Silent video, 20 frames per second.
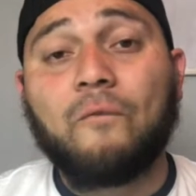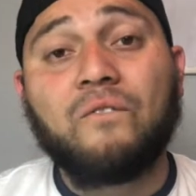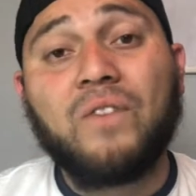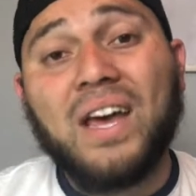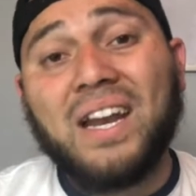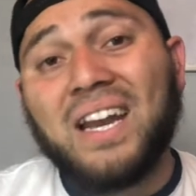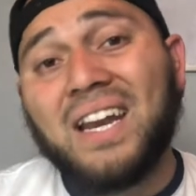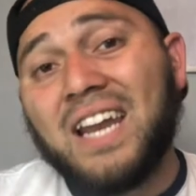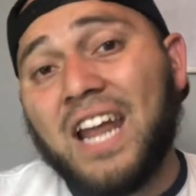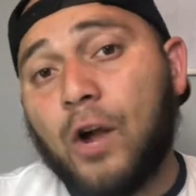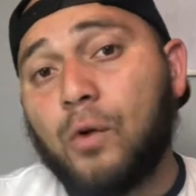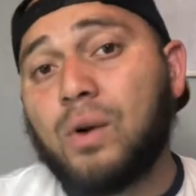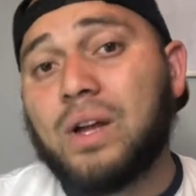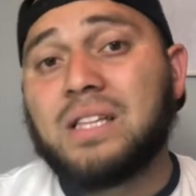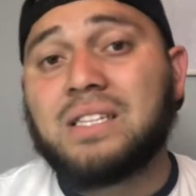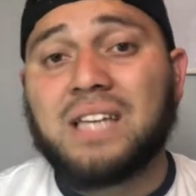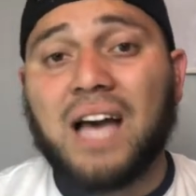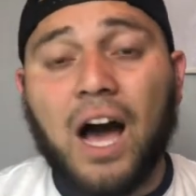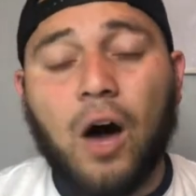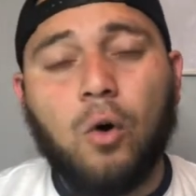
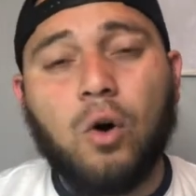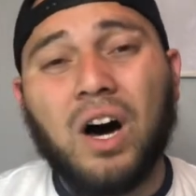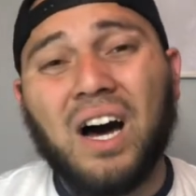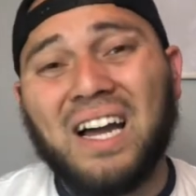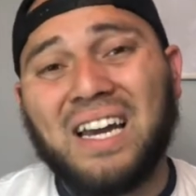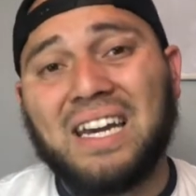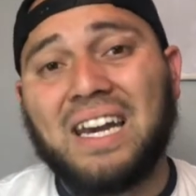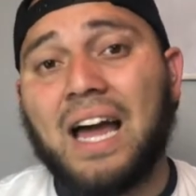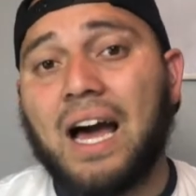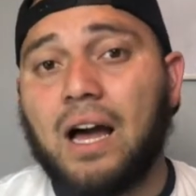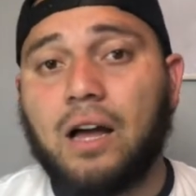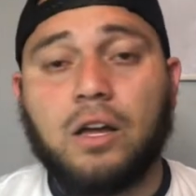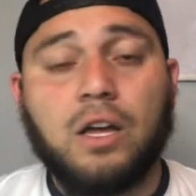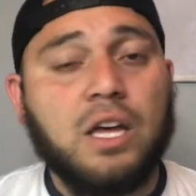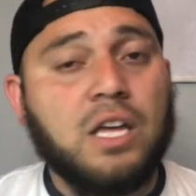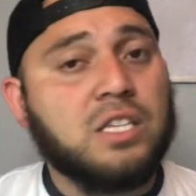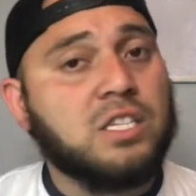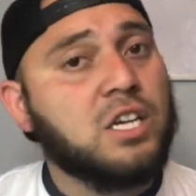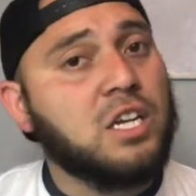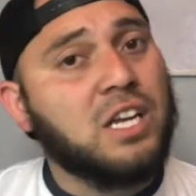veterinarians out a lot.
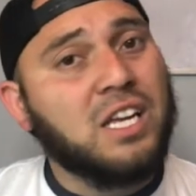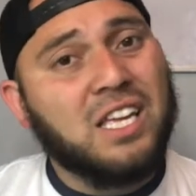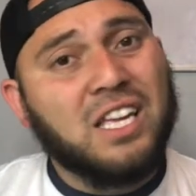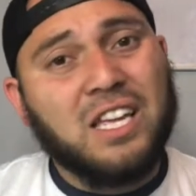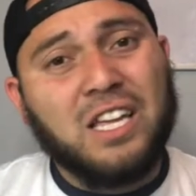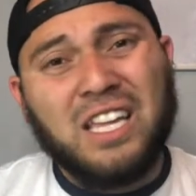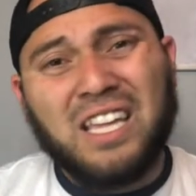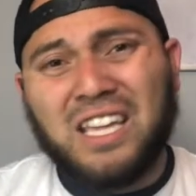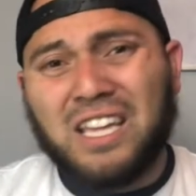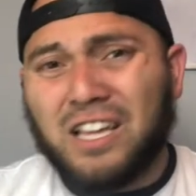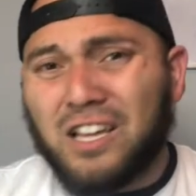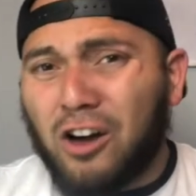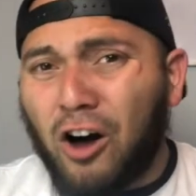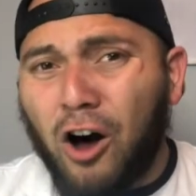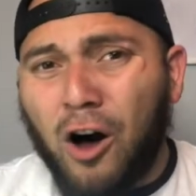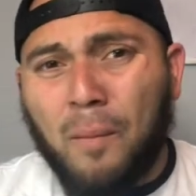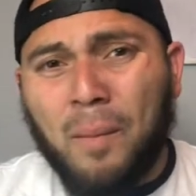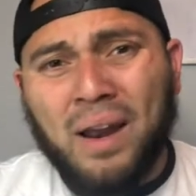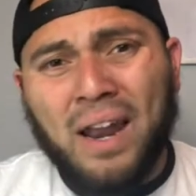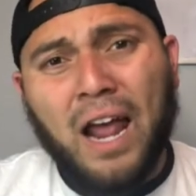It's gonna
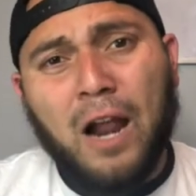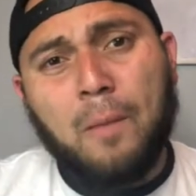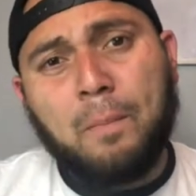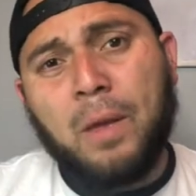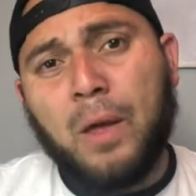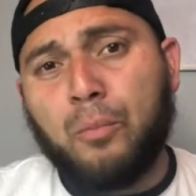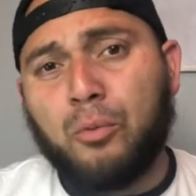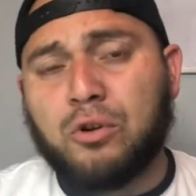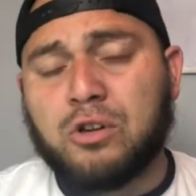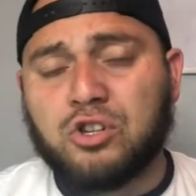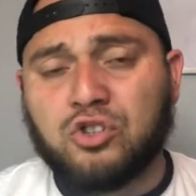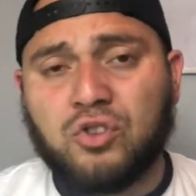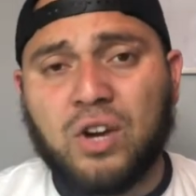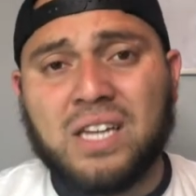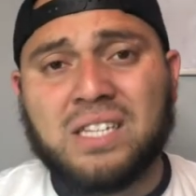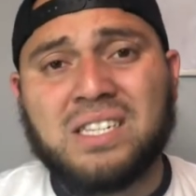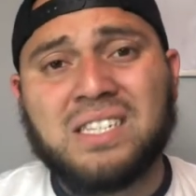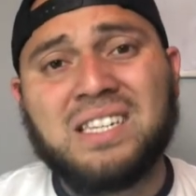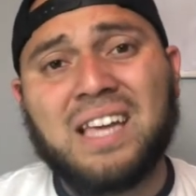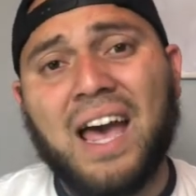calm a lot of people's
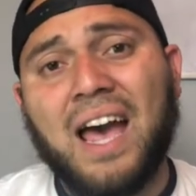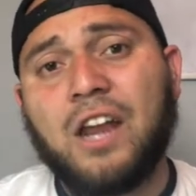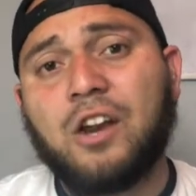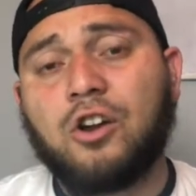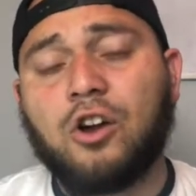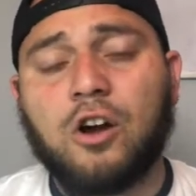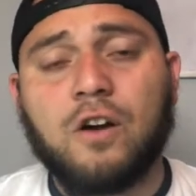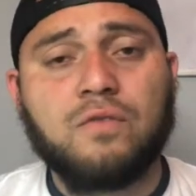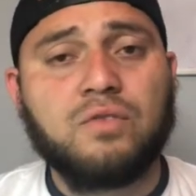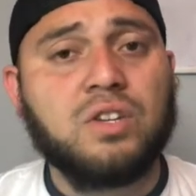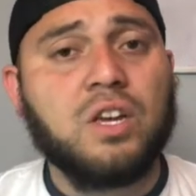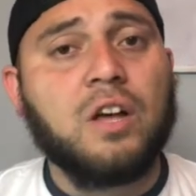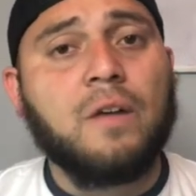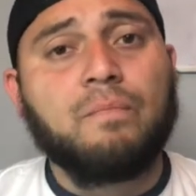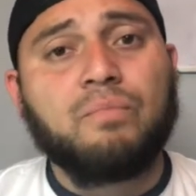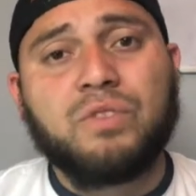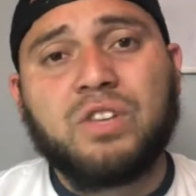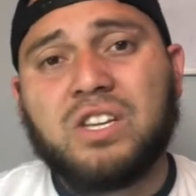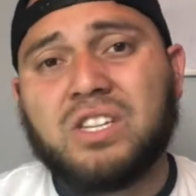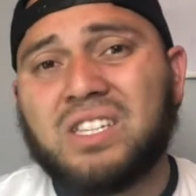stresses and nerves
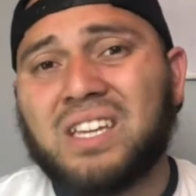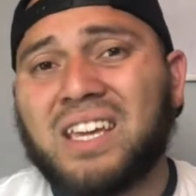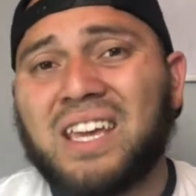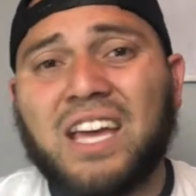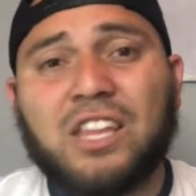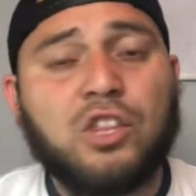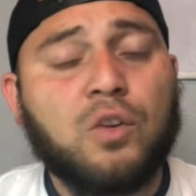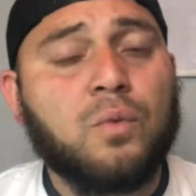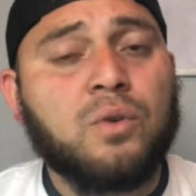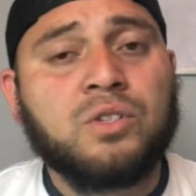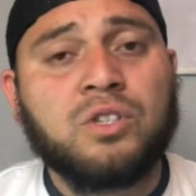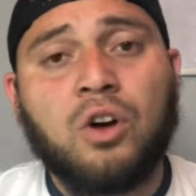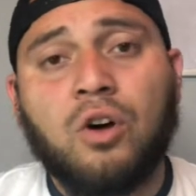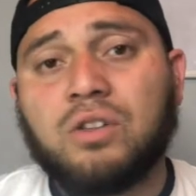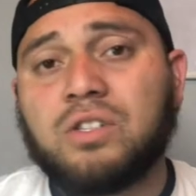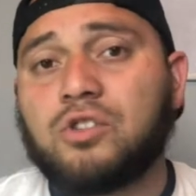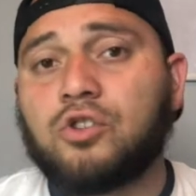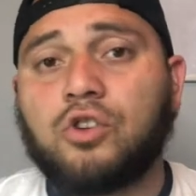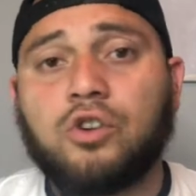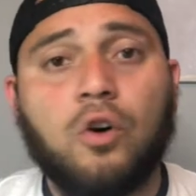just to get the
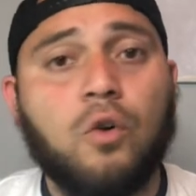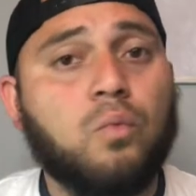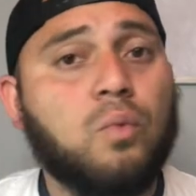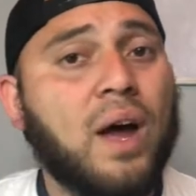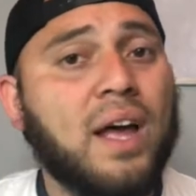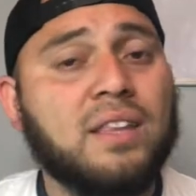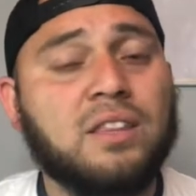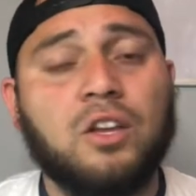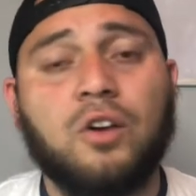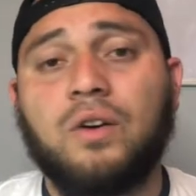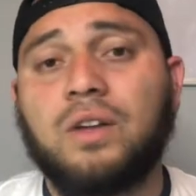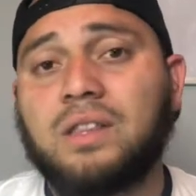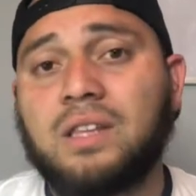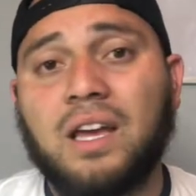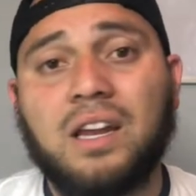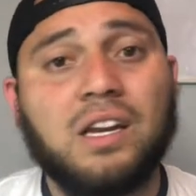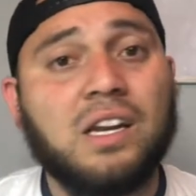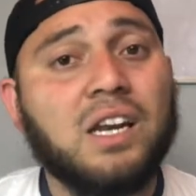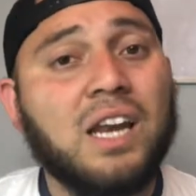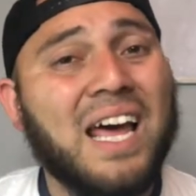results, you know, right there and
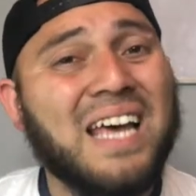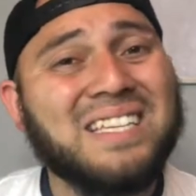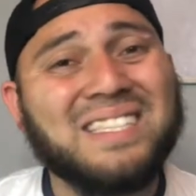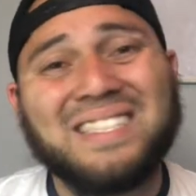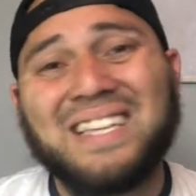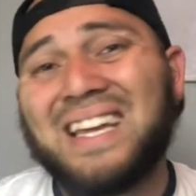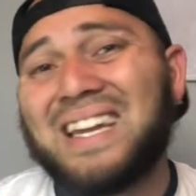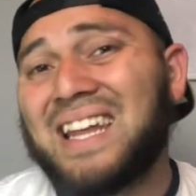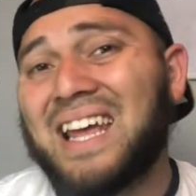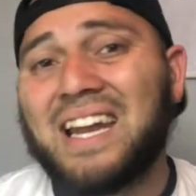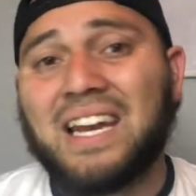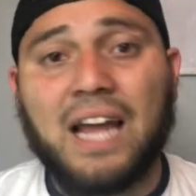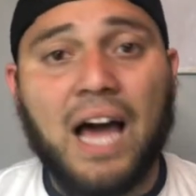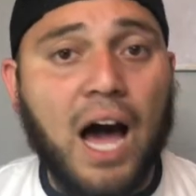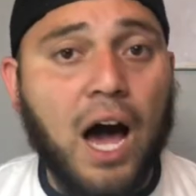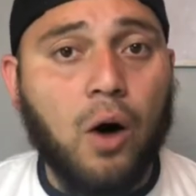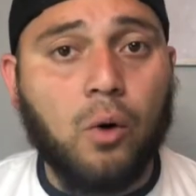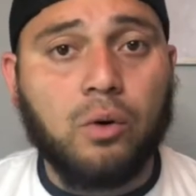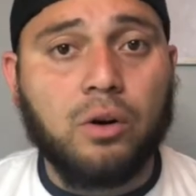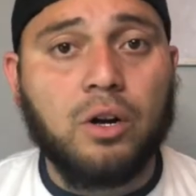then, less than an
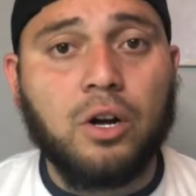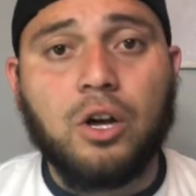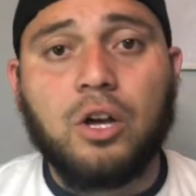hour.